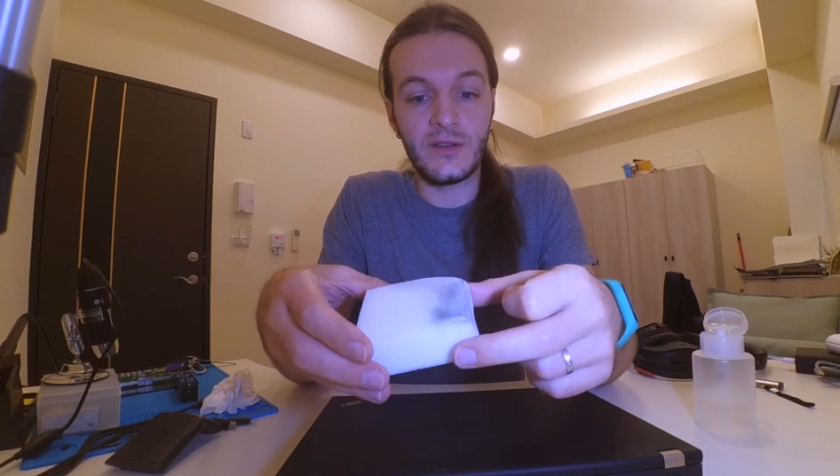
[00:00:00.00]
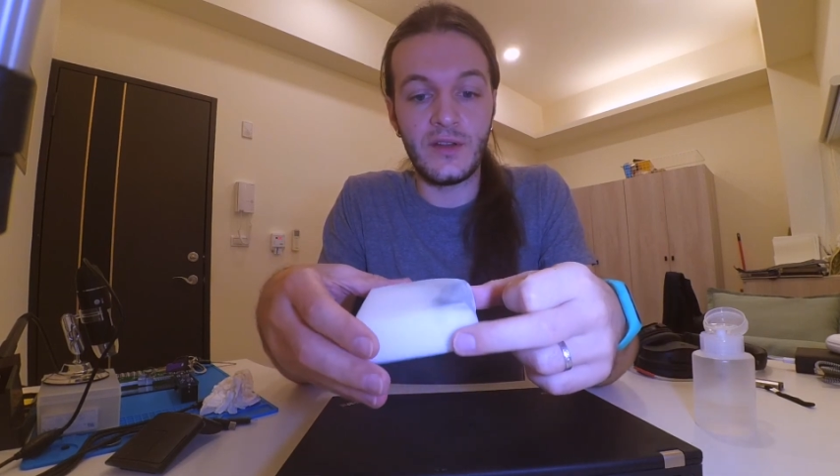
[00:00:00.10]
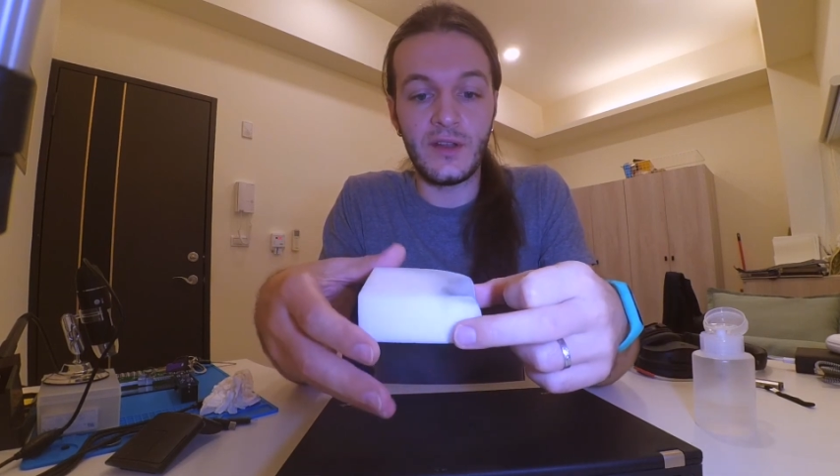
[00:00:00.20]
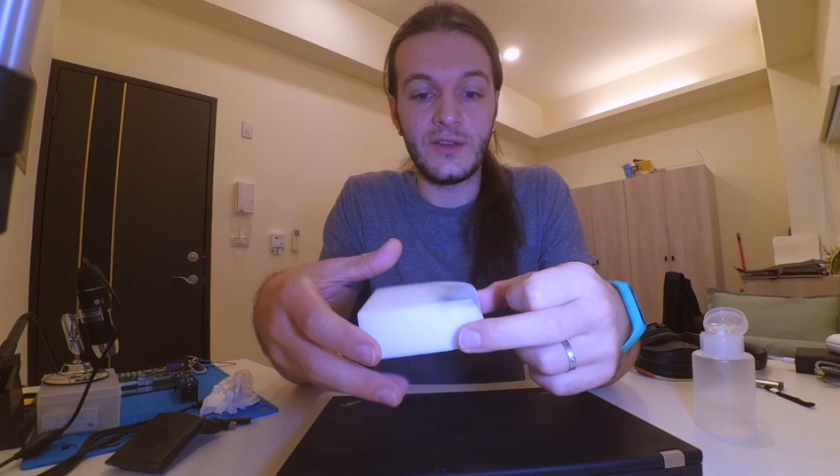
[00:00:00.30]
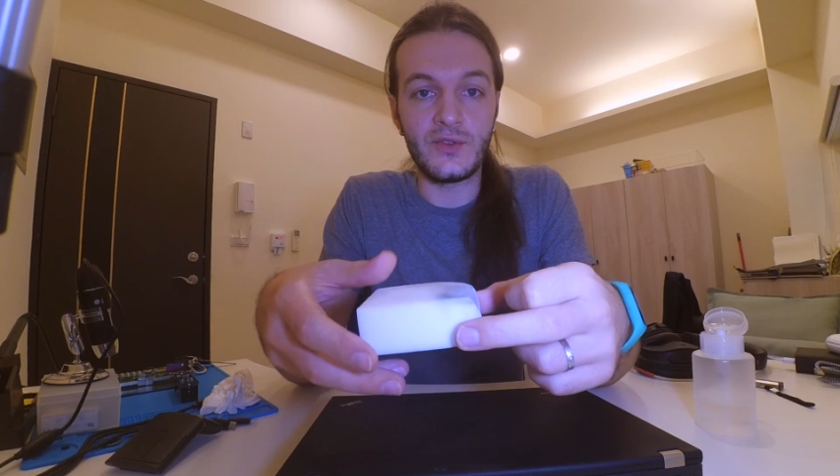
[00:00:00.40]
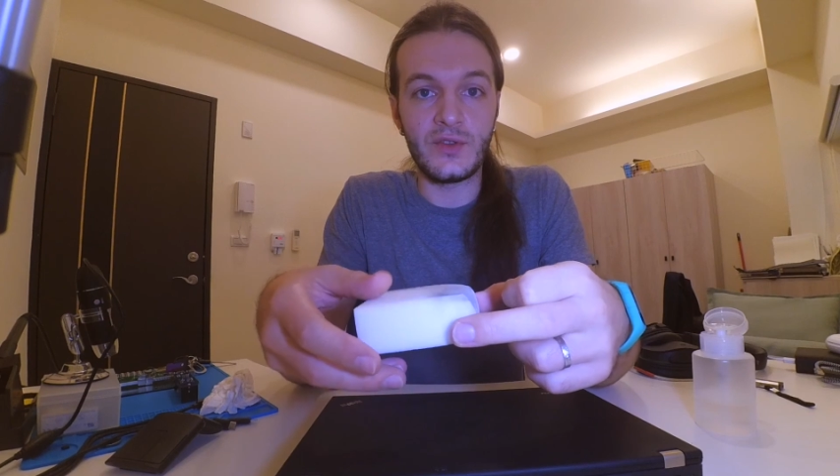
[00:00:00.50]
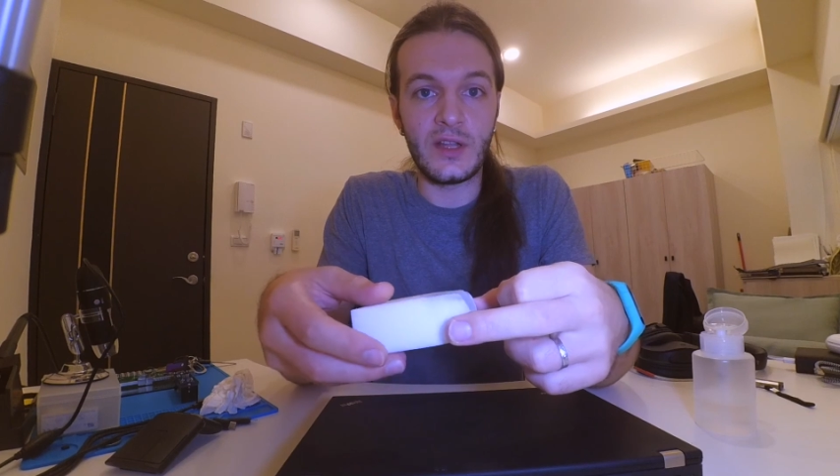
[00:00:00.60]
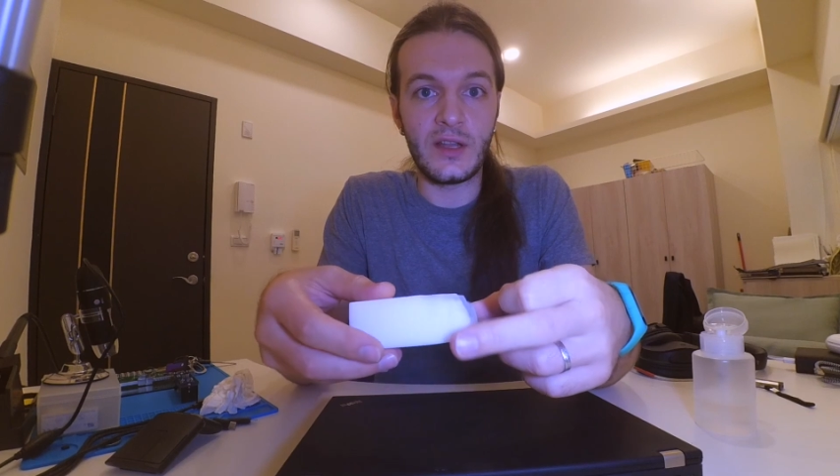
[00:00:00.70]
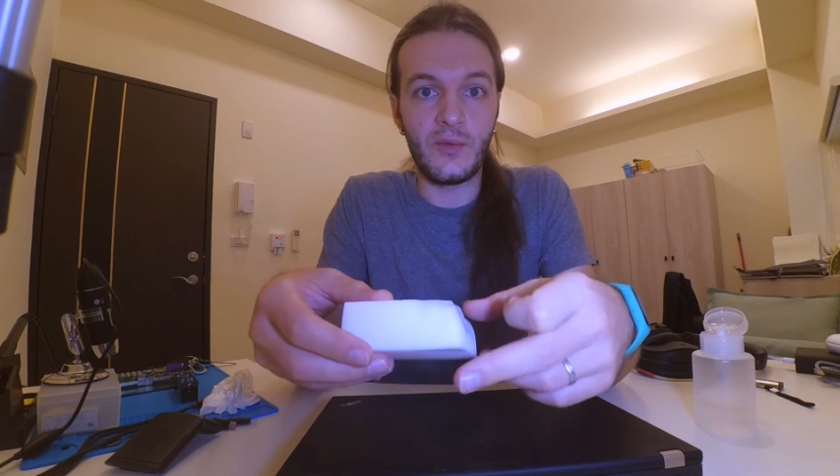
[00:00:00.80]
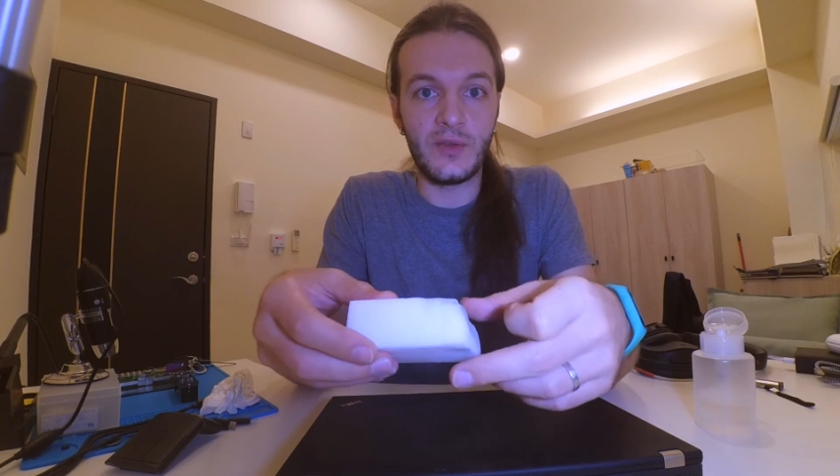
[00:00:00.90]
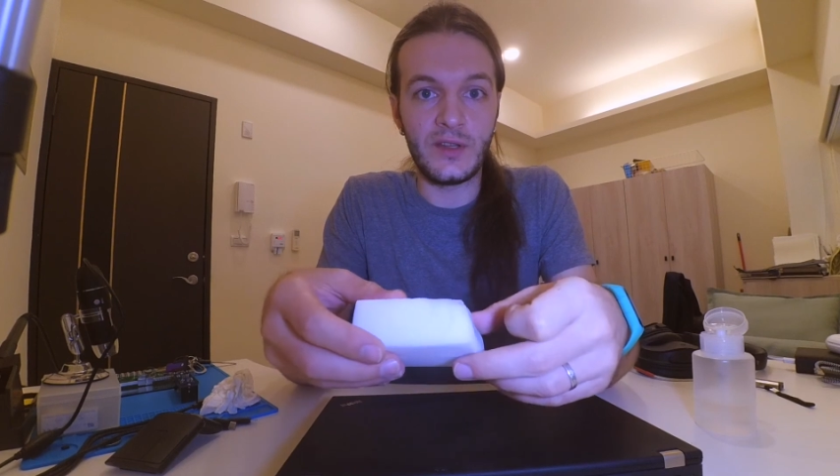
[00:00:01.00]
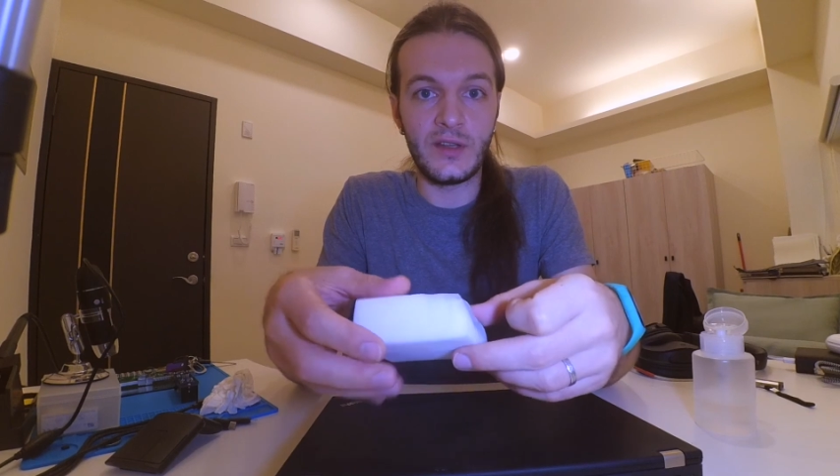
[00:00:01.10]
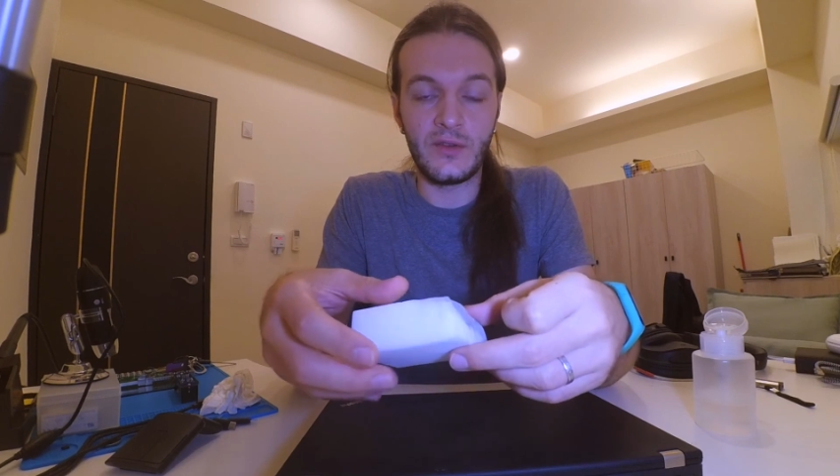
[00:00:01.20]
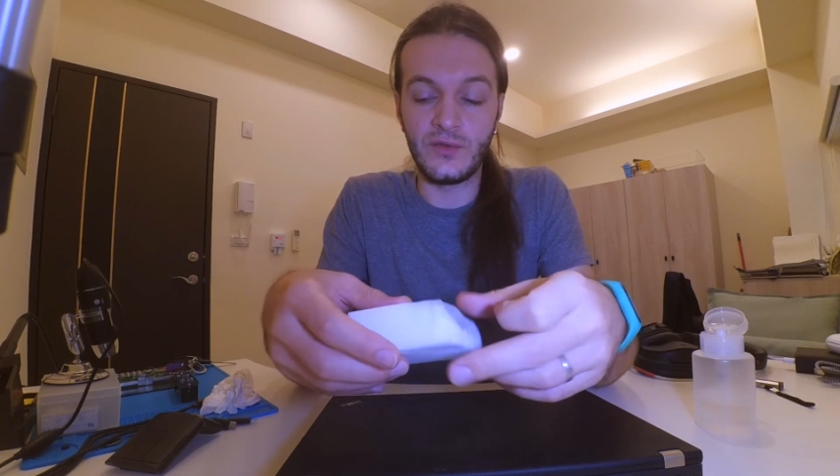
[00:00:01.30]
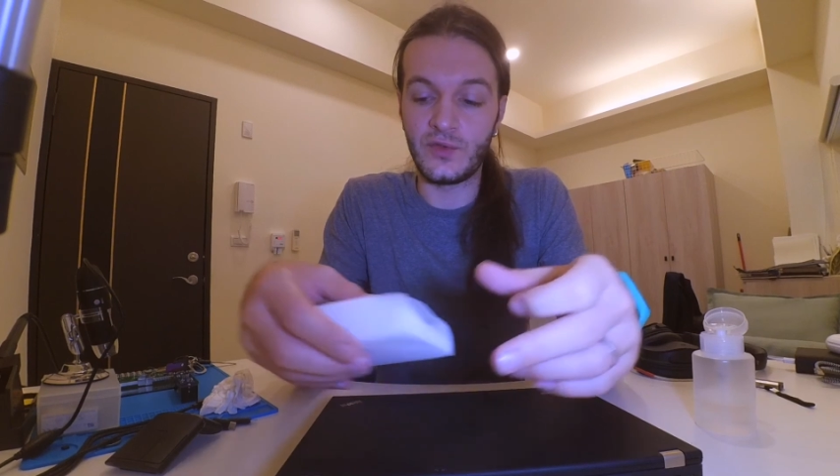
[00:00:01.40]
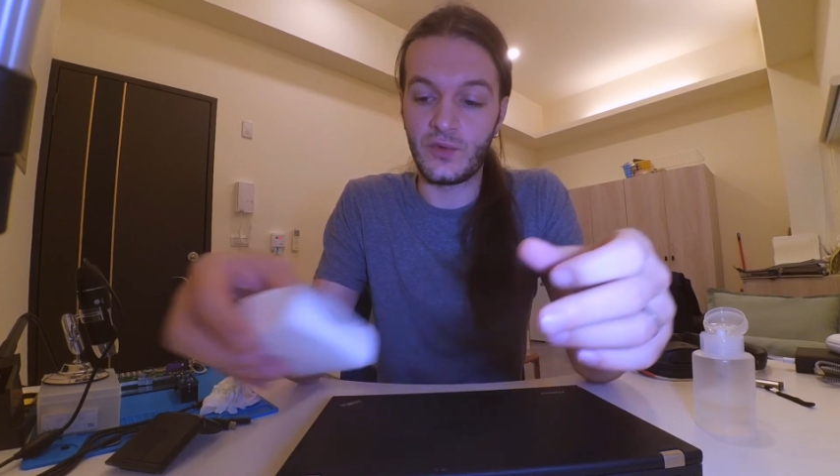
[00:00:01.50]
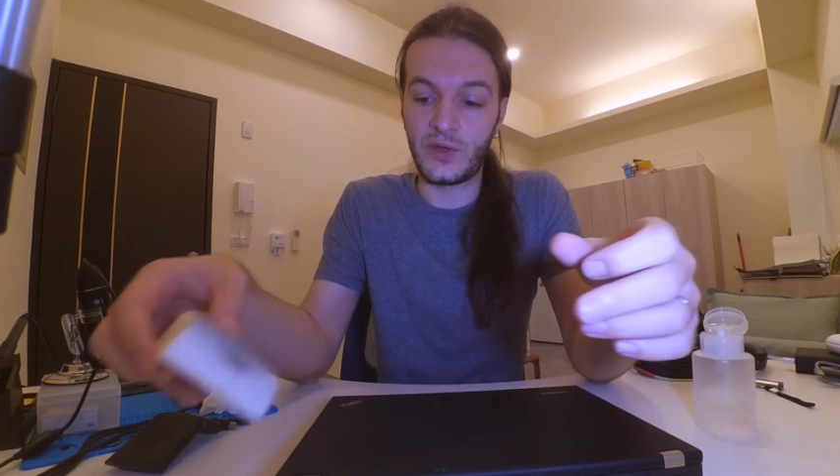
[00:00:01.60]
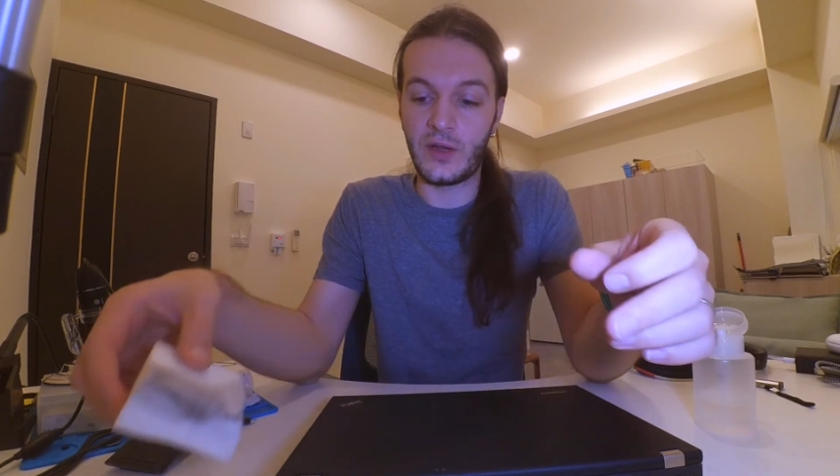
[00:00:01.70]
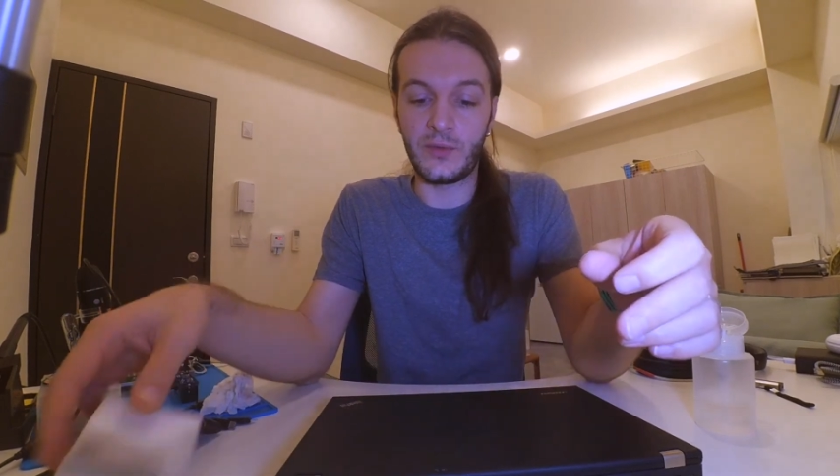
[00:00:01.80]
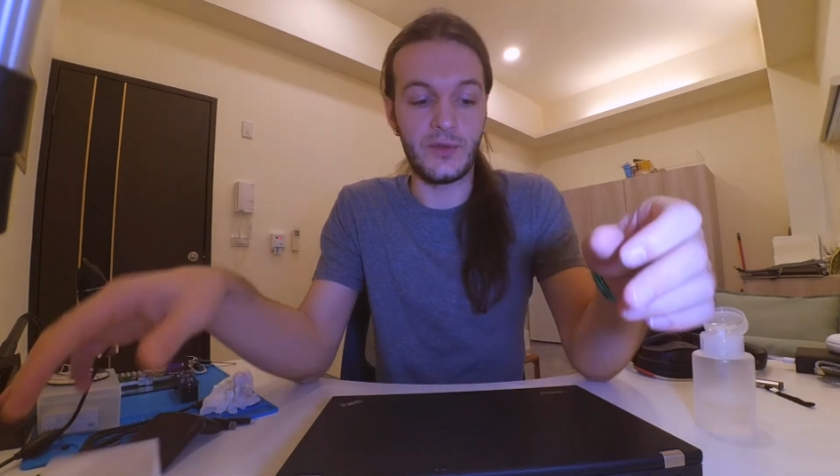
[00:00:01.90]
the issue that I wanted to sort
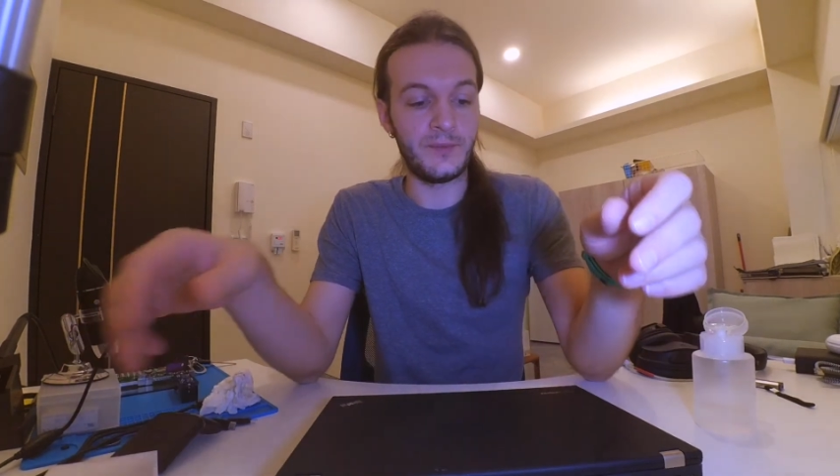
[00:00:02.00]
out.